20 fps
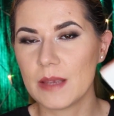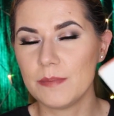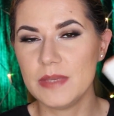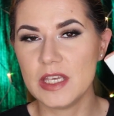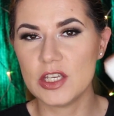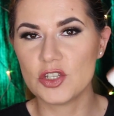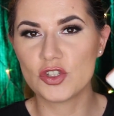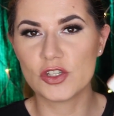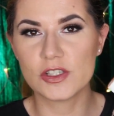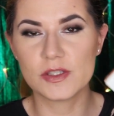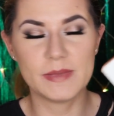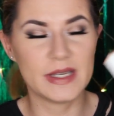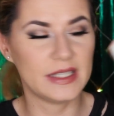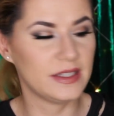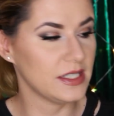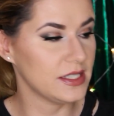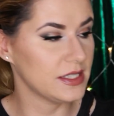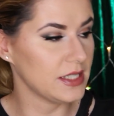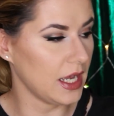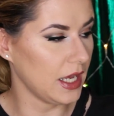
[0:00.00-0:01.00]
BH
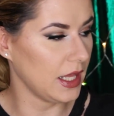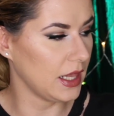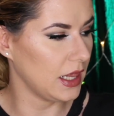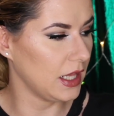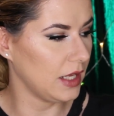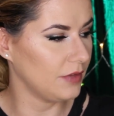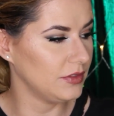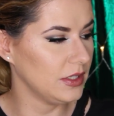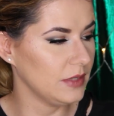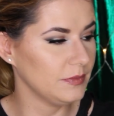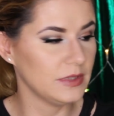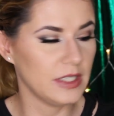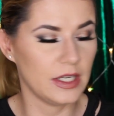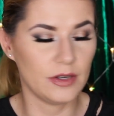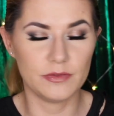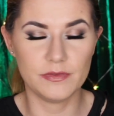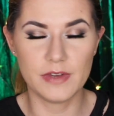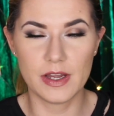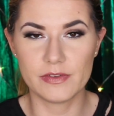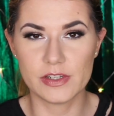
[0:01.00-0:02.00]
Cosmetics I love them
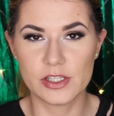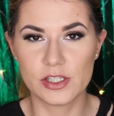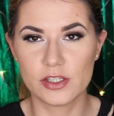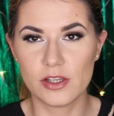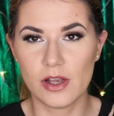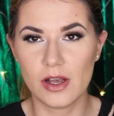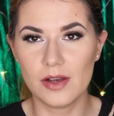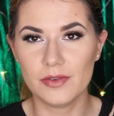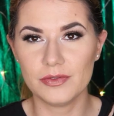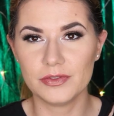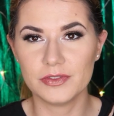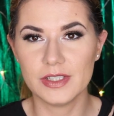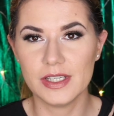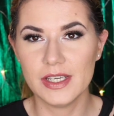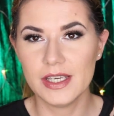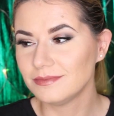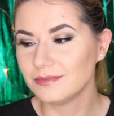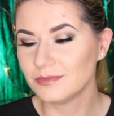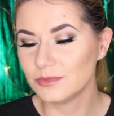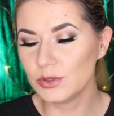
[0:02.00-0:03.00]
they're very soft
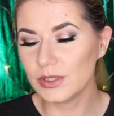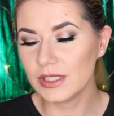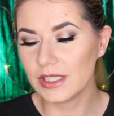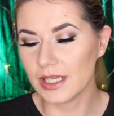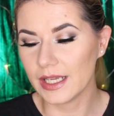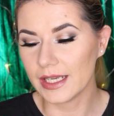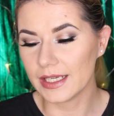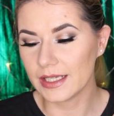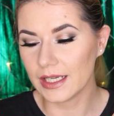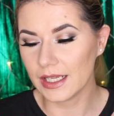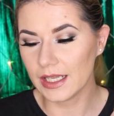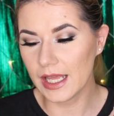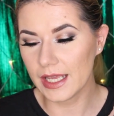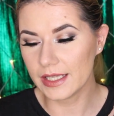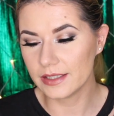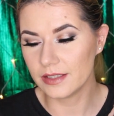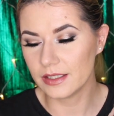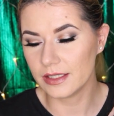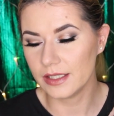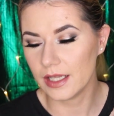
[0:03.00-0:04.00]
really like I
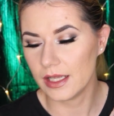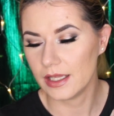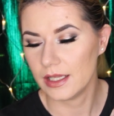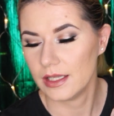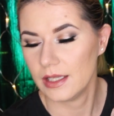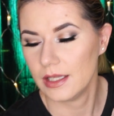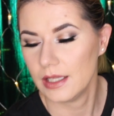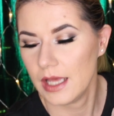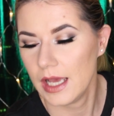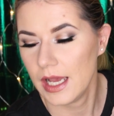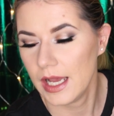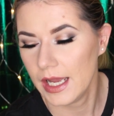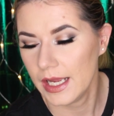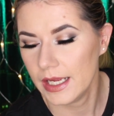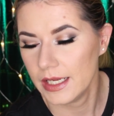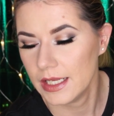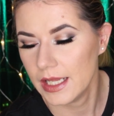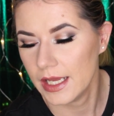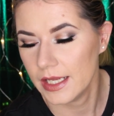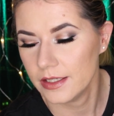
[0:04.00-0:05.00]
like the
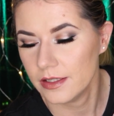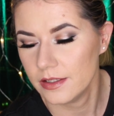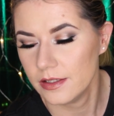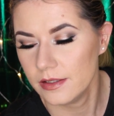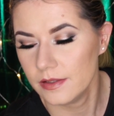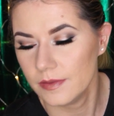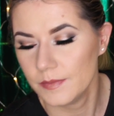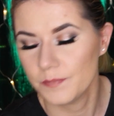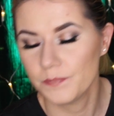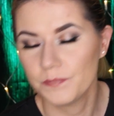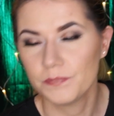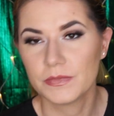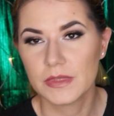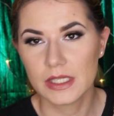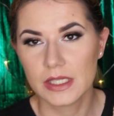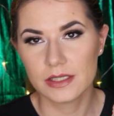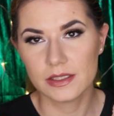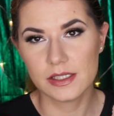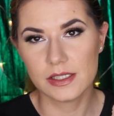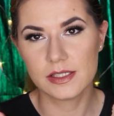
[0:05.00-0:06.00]
eyeliner
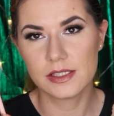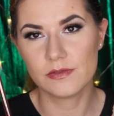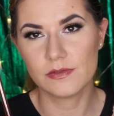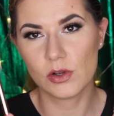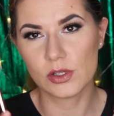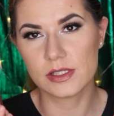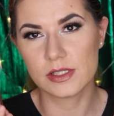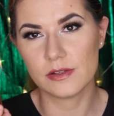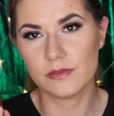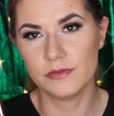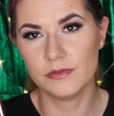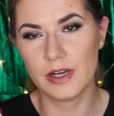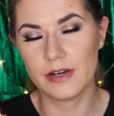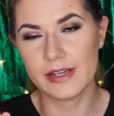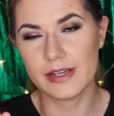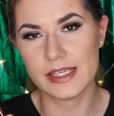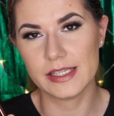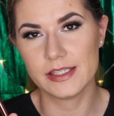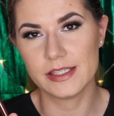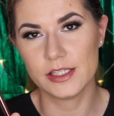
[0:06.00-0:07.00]
this was
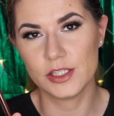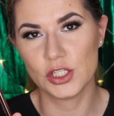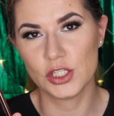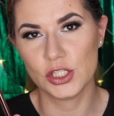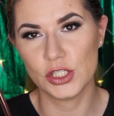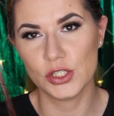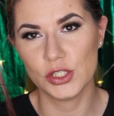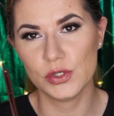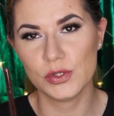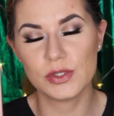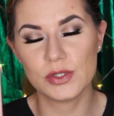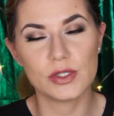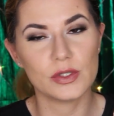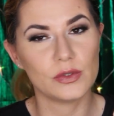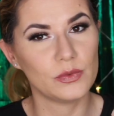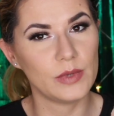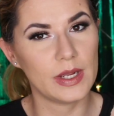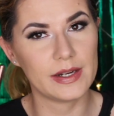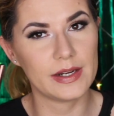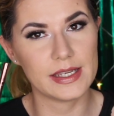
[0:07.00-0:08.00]
very easy to use
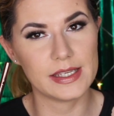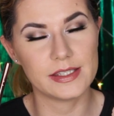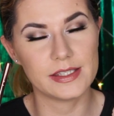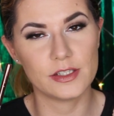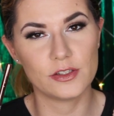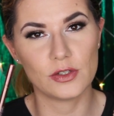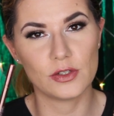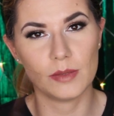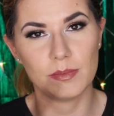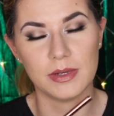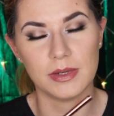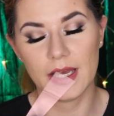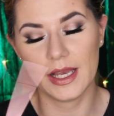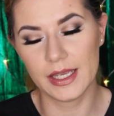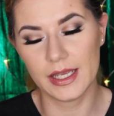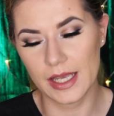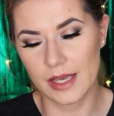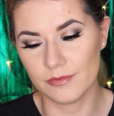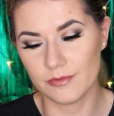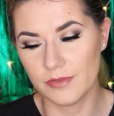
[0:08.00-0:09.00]
very easy to
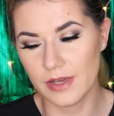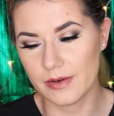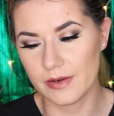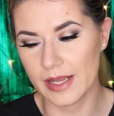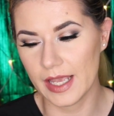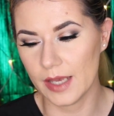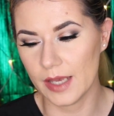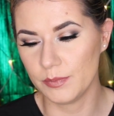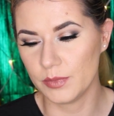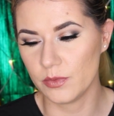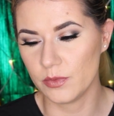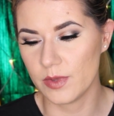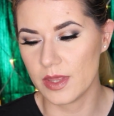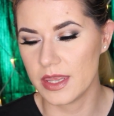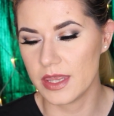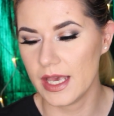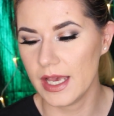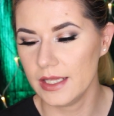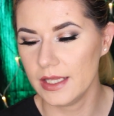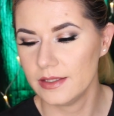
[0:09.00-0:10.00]
apply I'm very happy
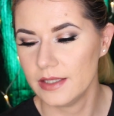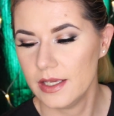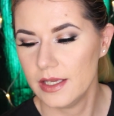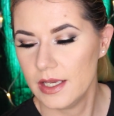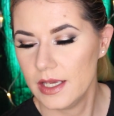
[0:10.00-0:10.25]
with that